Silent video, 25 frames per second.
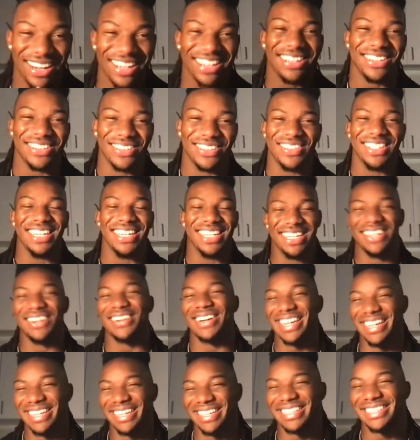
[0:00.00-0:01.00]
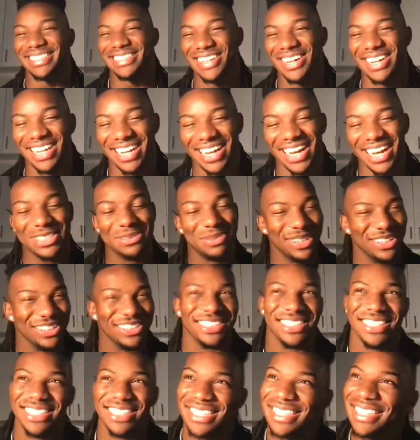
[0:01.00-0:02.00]
All right. Well, then, okay. So I got Adrian
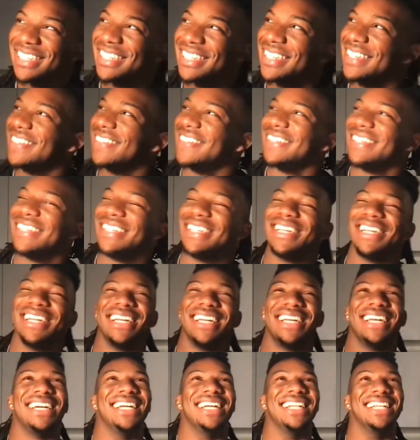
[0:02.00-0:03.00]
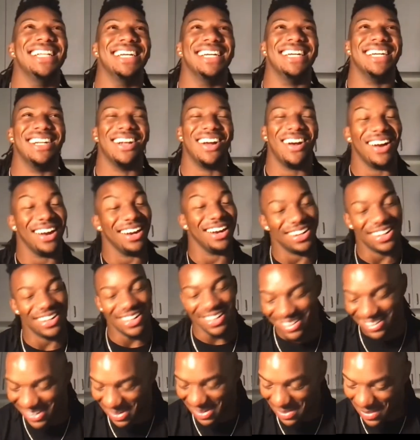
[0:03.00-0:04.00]
Peterson, and then all right,
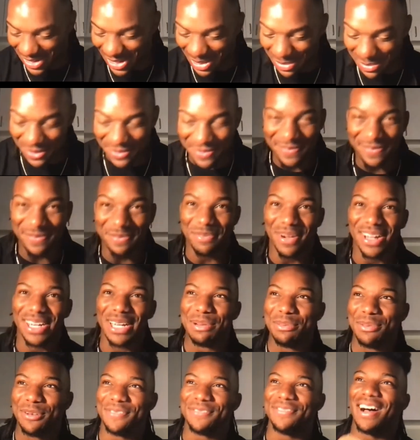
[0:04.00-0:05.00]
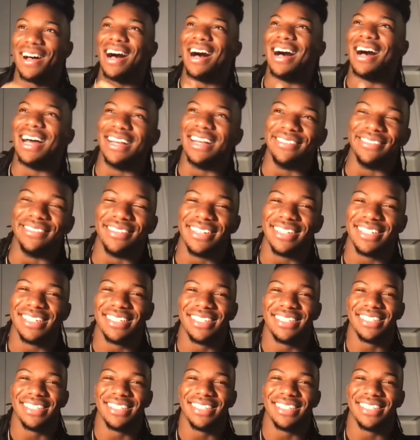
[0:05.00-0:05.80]
my number my number five.